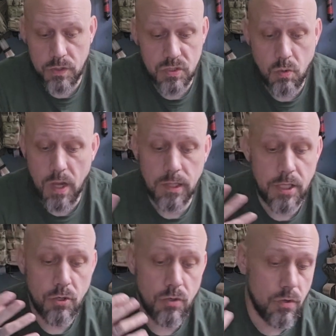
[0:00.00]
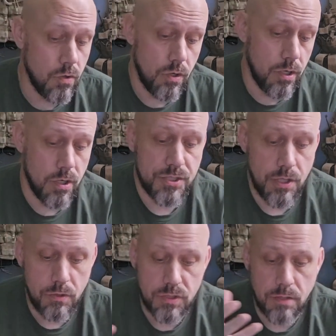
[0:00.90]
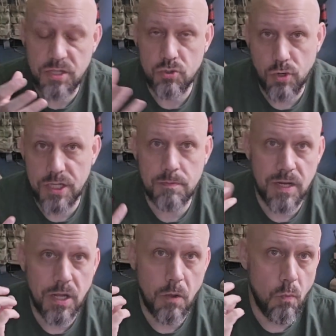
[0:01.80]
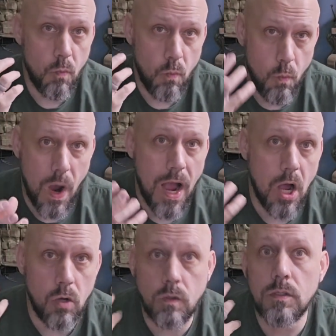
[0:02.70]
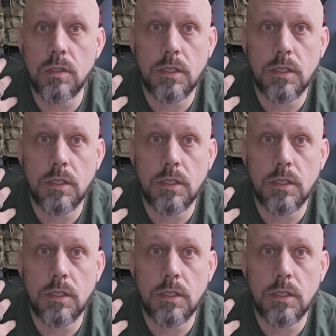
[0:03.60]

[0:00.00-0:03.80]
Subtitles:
a squad leader or an RTO is going to be transmitting it while